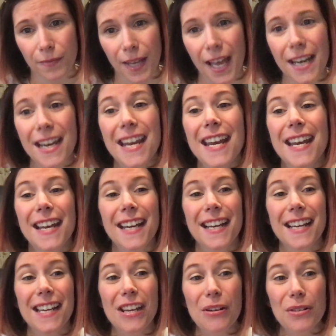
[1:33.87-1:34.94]
And
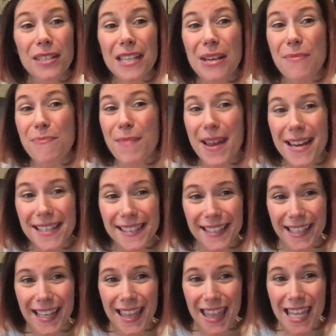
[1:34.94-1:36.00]
here's the
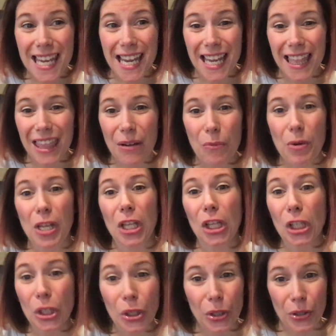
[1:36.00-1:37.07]
amazing thing that we
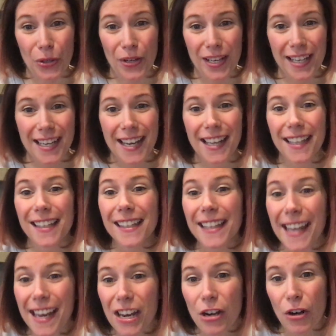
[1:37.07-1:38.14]
learn
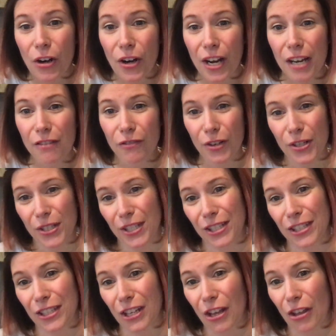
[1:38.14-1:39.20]
later in
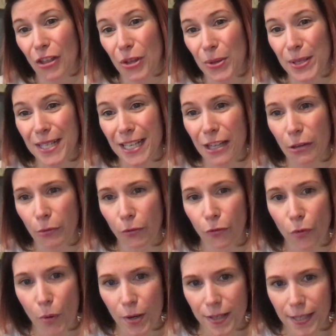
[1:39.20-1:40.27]
verses 13 through
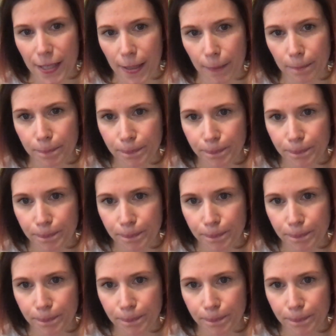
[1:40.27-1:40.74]
14,